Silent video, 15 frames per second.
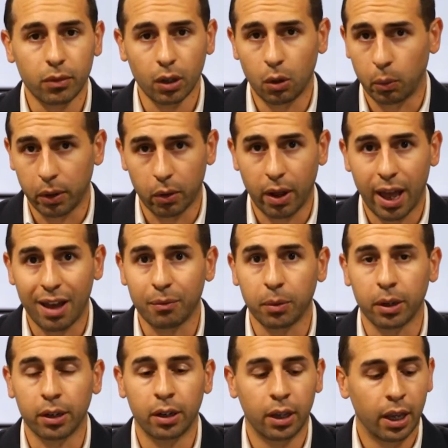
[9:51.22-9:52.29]
We don't have
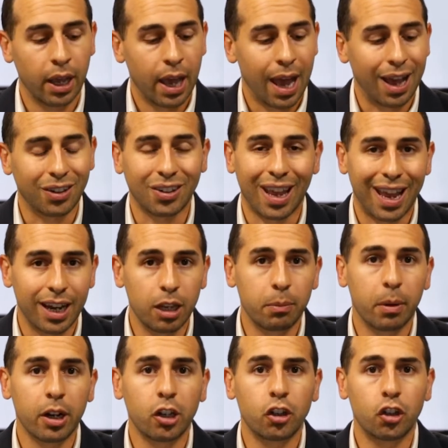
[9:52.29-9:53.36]
one. Has
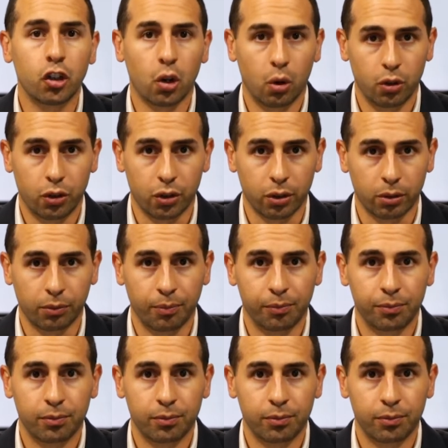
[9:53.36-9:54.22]
anybody showed you